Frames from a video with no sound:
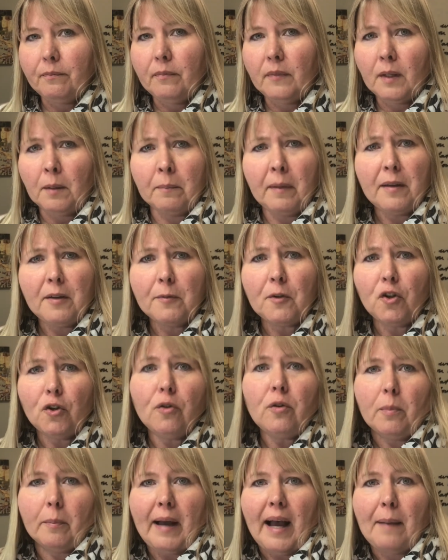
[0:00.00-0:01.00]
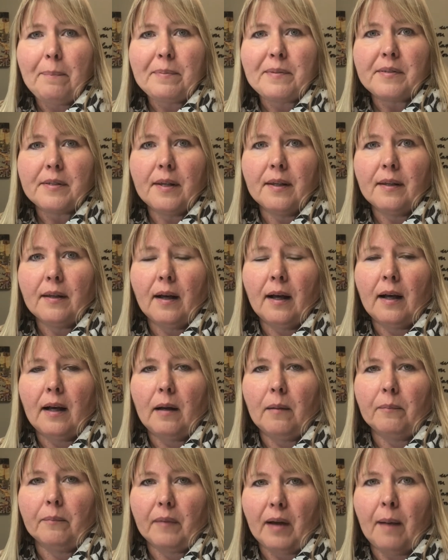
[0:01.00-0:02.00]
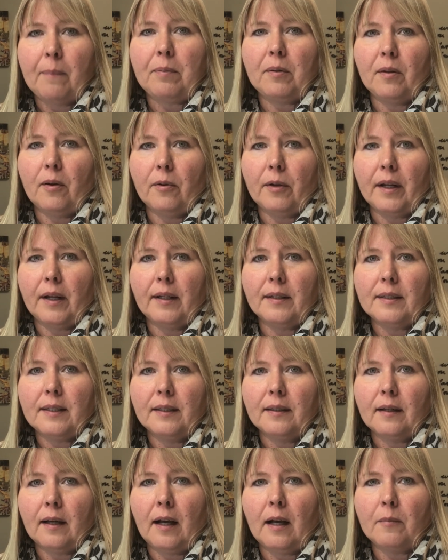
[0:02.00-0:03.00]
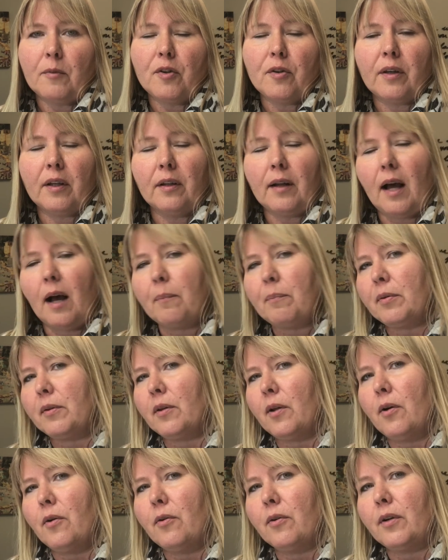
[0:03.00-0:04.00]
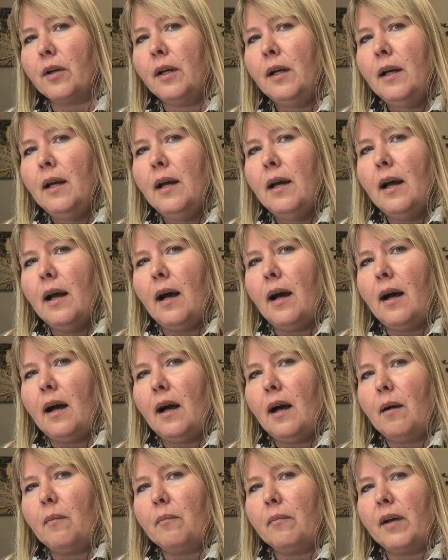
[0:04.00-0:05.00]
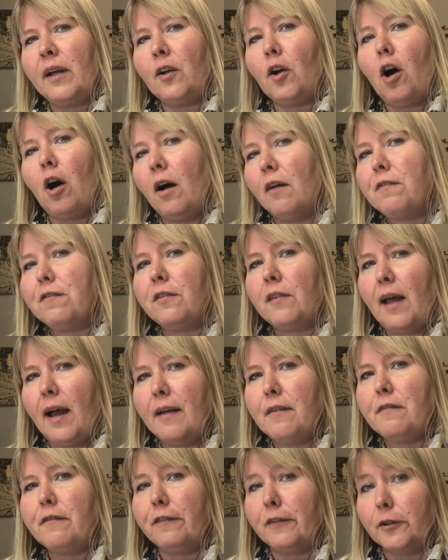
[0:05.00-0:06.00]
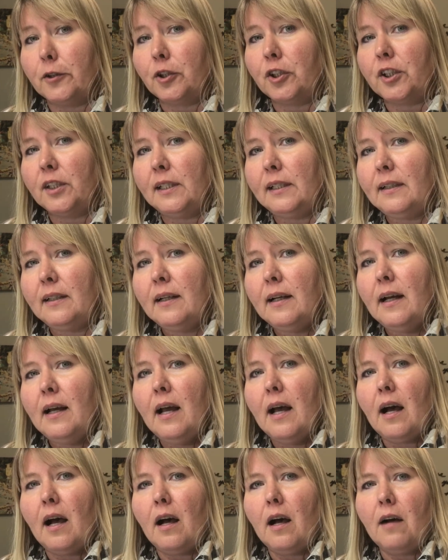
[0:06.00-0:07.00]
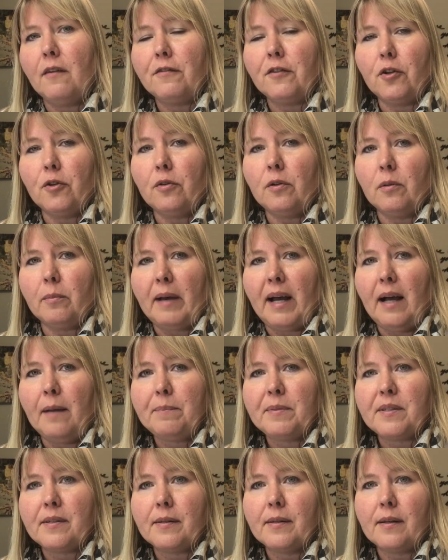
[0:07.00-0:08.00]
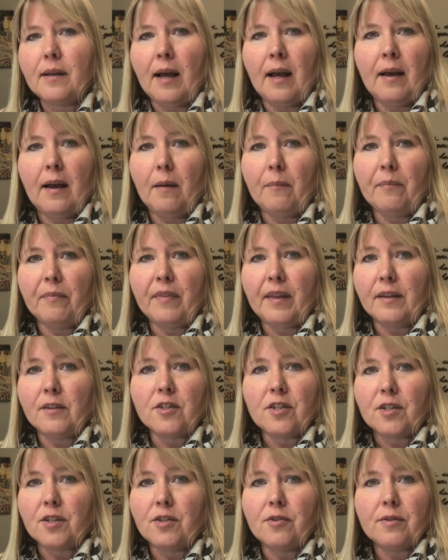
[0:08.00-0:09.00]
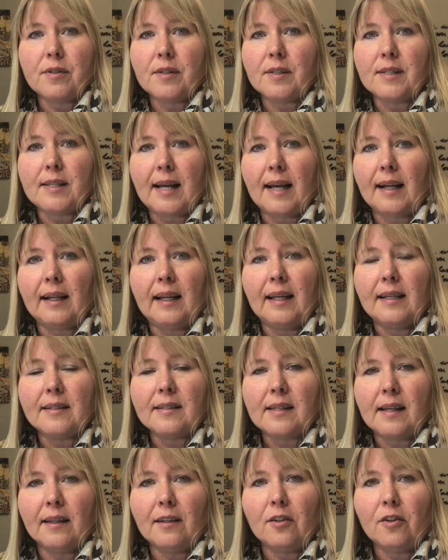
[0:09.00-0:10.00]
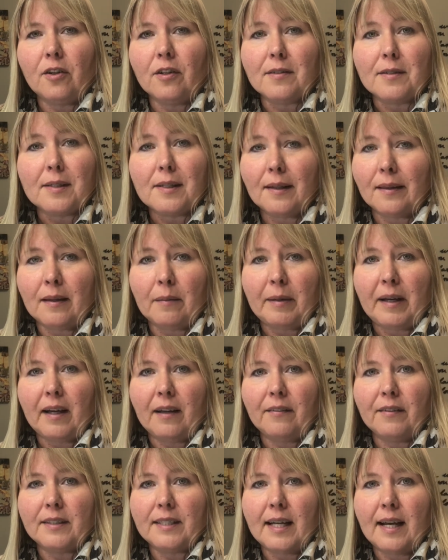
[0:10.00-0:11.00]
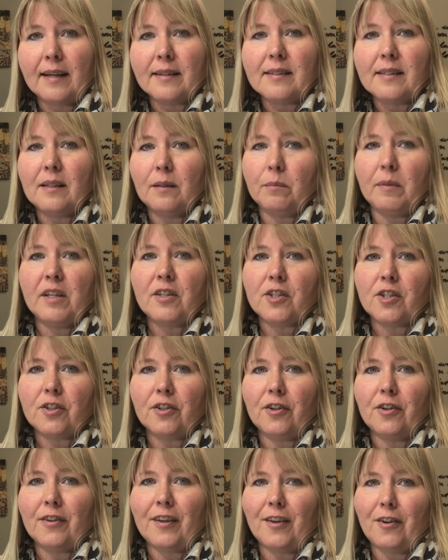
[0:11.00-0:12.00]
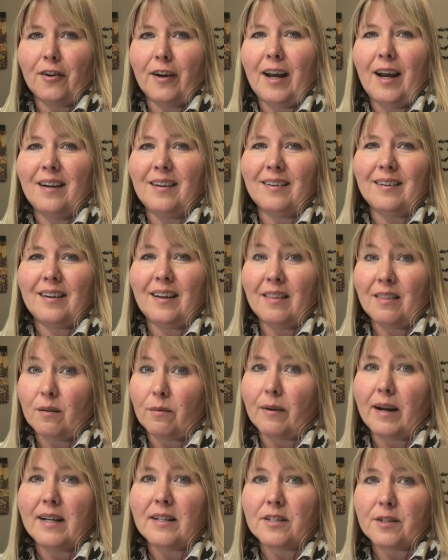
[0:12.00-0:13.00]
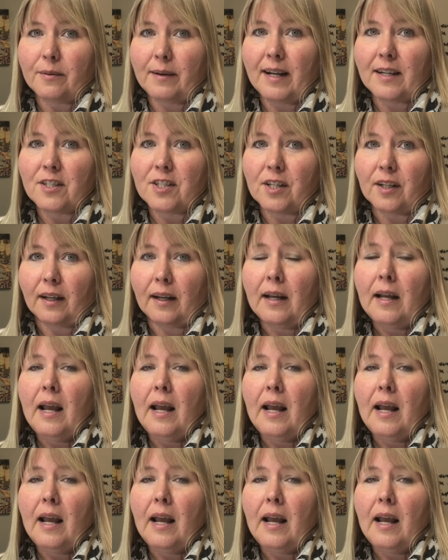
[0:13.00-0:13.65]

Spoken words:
my Google Maps uploaded. You can upload an offline version of Google Maps that just uses satellites, and you can sit in the back of a taxi and make sure that you're headed in the right direction.